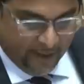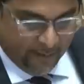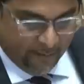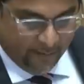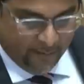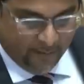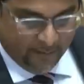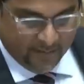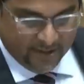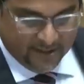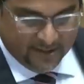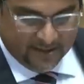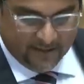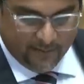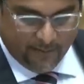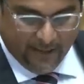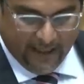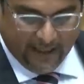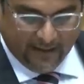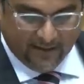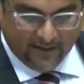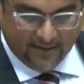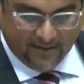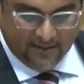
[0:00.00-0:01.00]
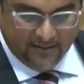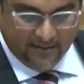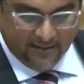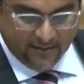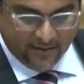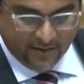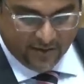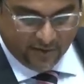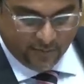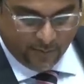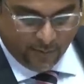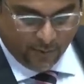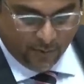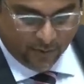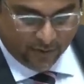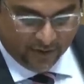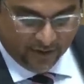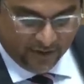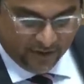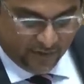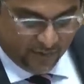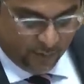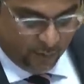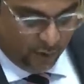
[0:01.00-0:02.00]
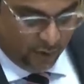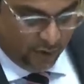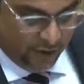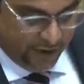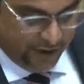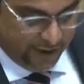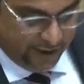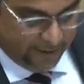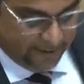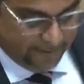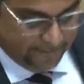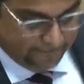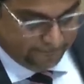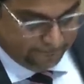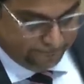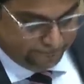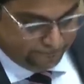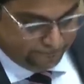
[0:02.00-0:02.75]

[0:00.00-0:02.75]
Member Mr. Patterson, spoke this morning.